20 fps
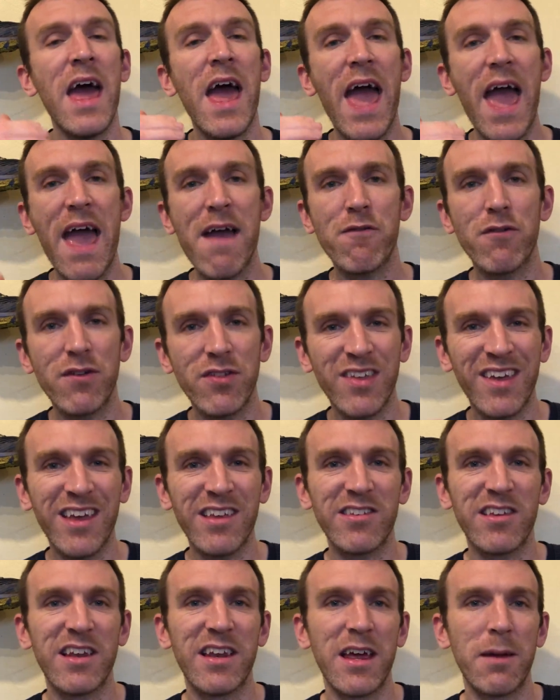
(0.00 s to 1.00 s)
everything is
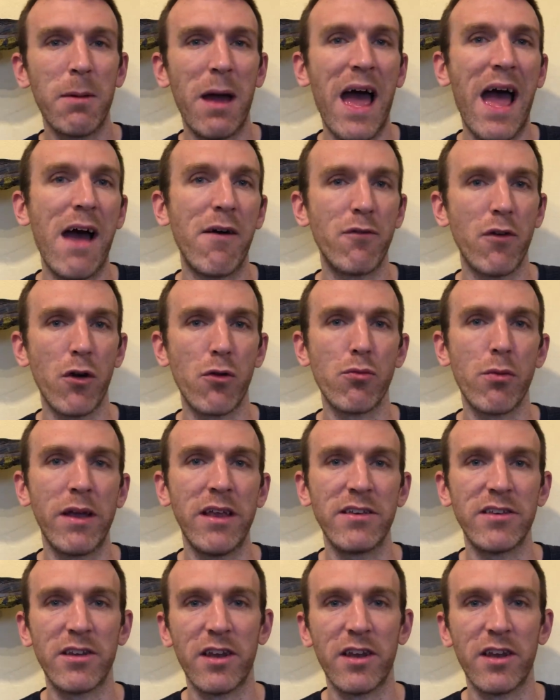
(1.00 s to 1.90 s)
going to have a reason